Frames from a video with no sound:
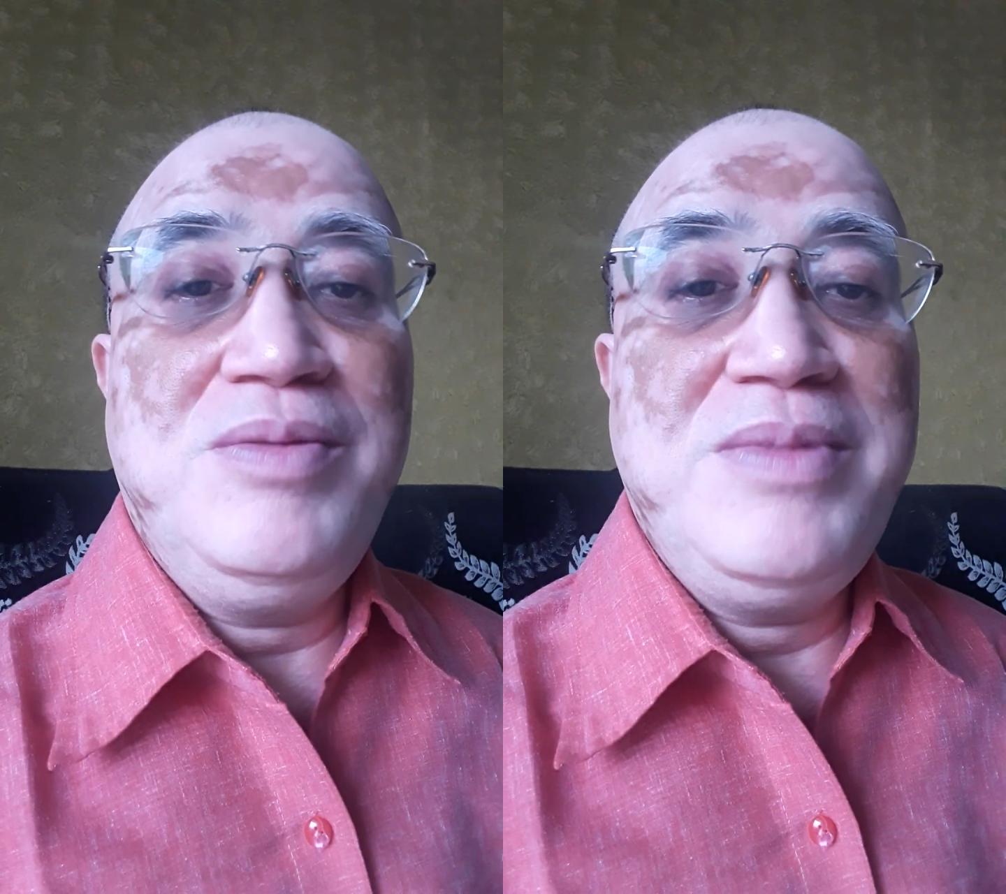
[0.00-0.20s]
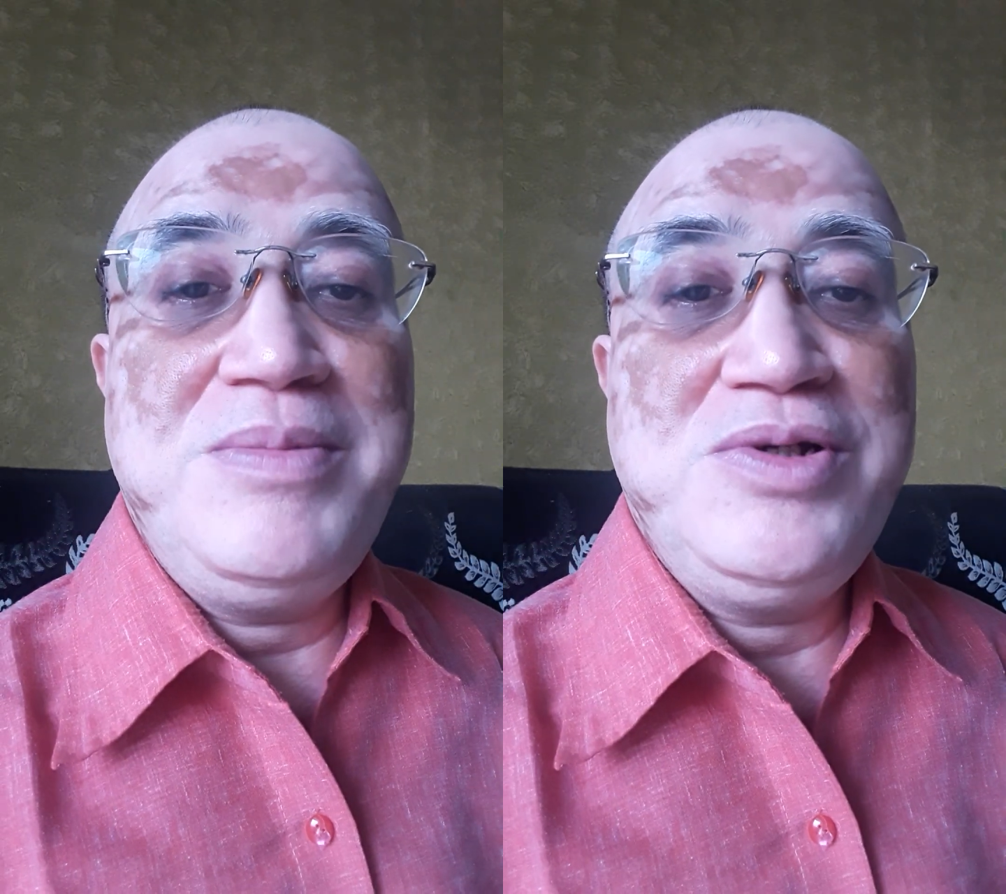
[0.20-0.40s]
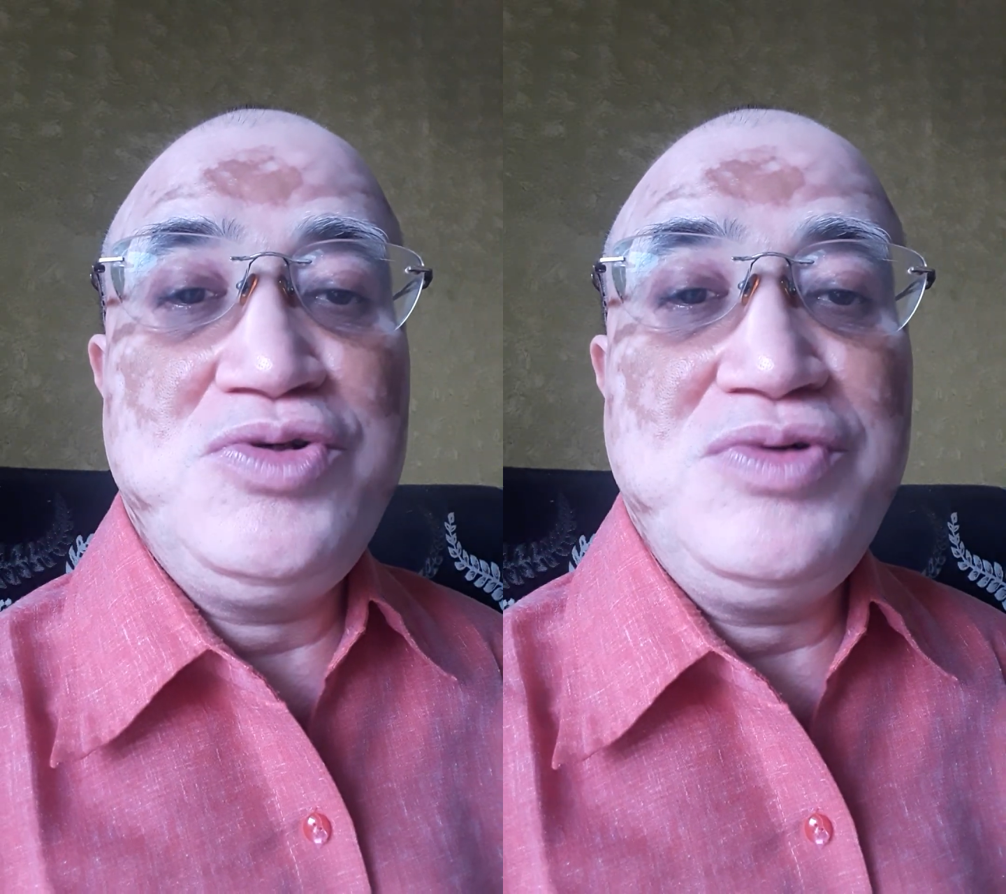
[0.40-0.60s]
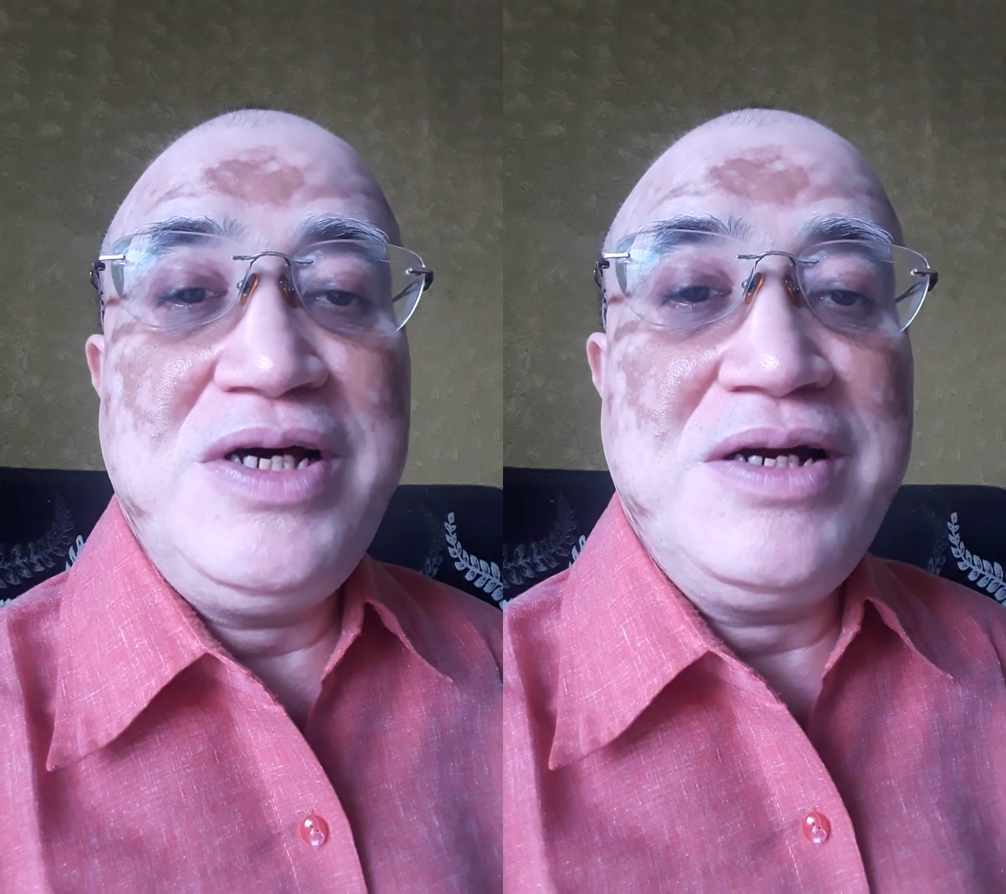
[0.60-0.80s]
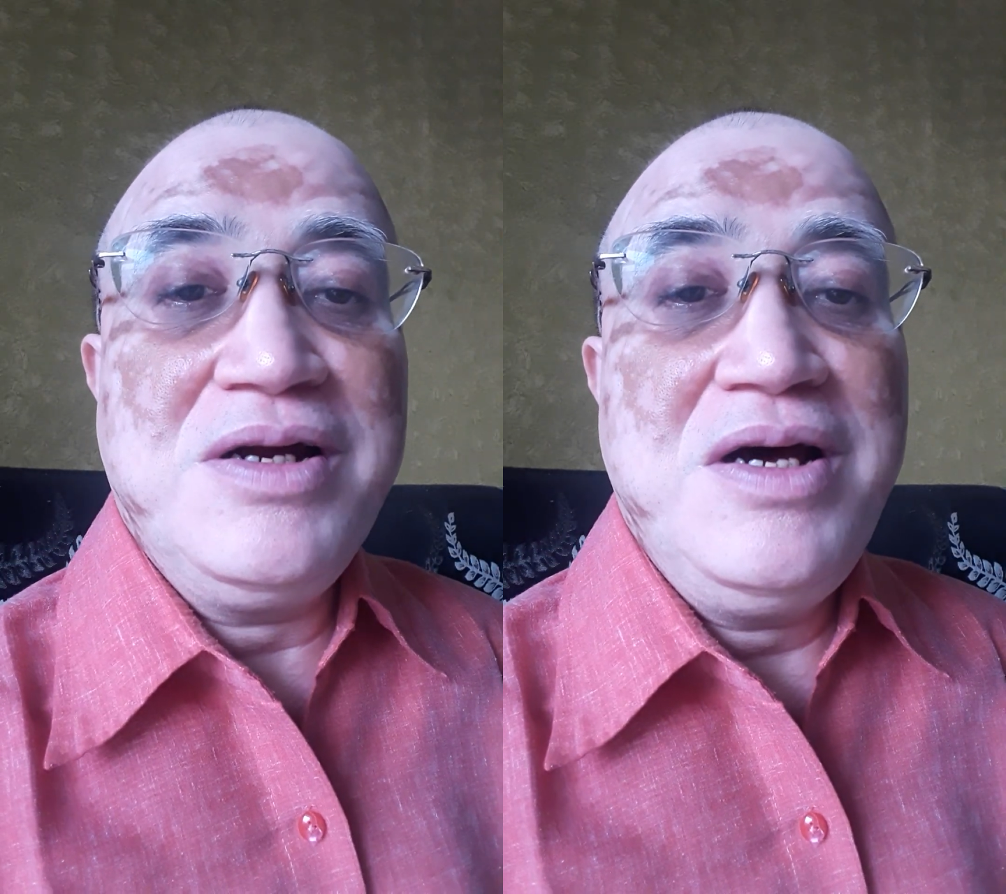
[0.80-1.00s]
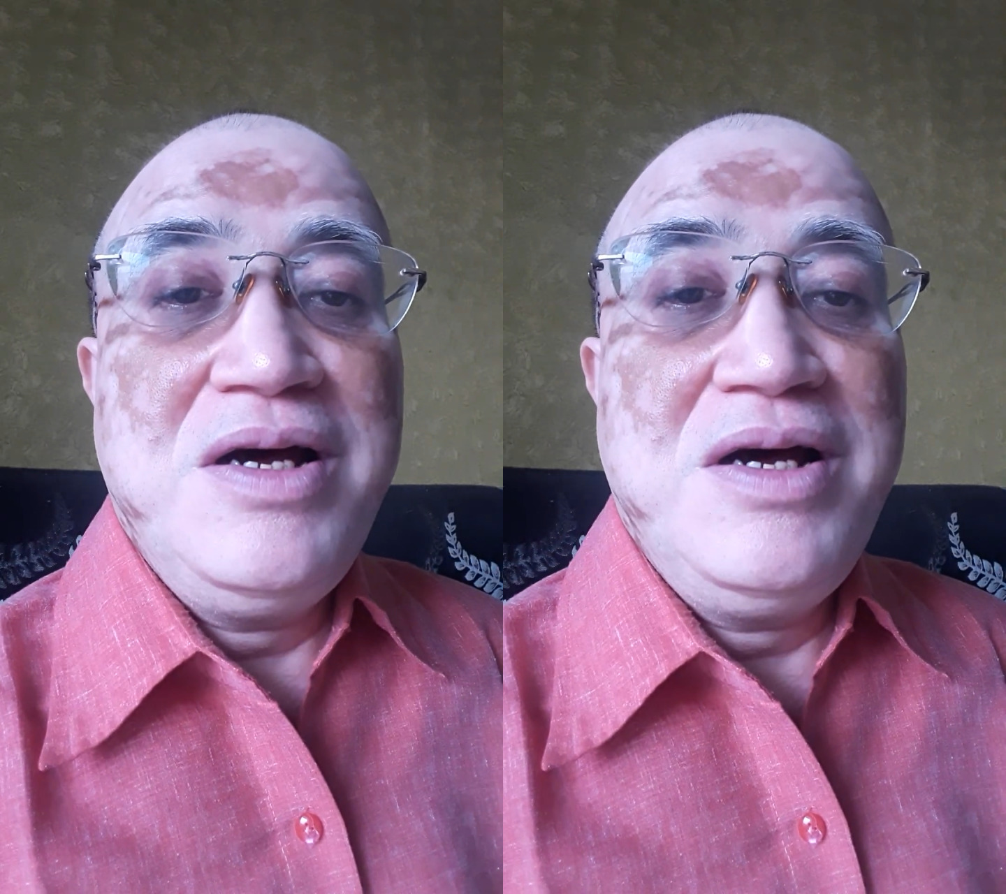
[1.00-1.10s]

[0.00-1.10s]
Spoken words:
Maybe junior